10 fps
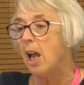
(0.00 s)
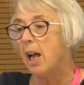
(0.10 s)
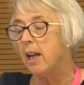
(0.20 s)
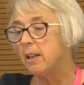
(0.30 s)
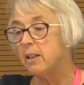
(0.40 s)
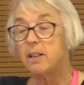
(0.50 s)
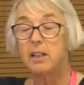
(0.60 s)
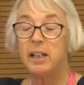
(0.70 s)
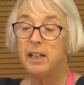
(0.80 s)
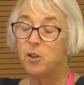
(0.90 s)
and
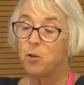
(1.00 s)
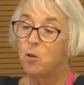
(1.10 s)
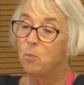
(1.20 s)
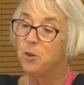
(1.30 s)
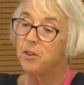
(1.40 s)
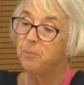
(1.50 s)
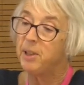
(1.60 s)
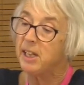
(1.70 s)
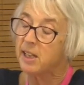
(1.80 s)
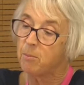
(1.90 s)
his home would have
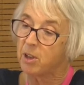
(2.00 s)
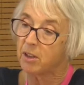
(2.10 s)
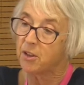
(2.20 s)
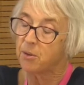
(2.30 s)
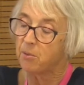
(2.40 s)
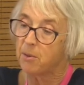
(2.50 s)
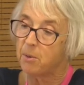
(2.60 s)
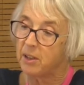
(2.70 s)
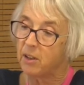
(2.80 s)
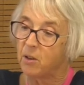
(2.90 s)
been similar to the
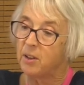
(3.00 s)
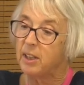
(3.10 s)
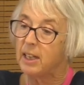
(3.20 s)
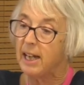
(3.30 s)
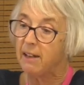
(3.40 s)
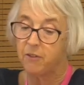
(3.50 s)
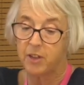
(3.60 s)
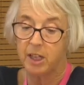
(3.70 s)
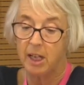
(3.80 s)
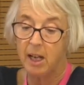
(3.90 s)
one on the left.